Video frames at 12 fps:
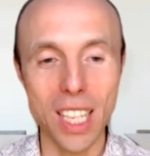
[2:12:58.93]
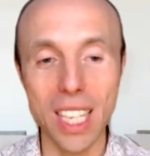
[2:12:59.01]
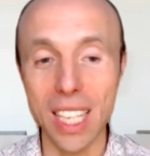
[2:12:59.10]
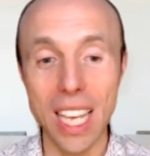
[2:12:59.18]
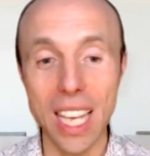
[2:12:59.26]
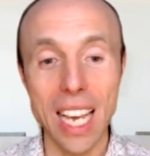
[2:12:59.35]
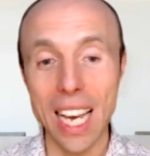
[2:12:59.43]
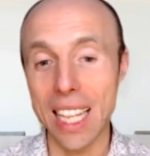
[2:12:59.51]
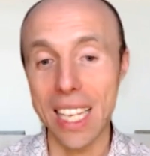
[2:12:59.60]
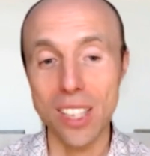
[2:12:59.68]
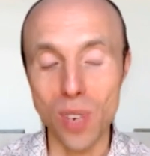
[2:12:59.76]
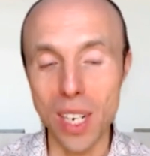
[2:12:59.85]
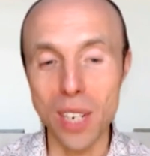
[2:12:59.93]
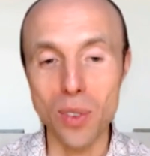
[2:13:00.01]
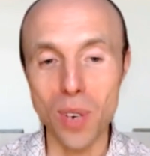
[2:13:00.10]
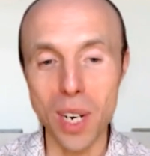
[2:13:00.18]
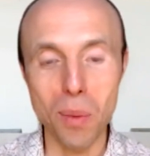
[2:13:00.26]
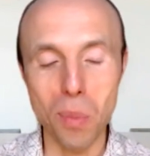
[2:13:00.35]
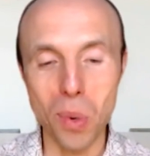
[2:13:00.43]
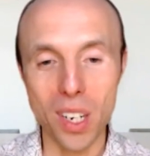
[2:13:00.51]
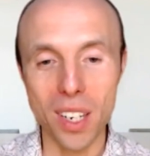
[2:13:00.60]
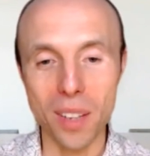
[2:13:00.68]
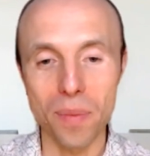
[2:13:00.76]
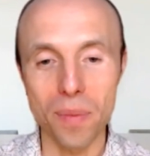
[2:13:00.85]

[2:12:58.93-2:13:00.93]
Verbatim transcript: And, and that's really, really important.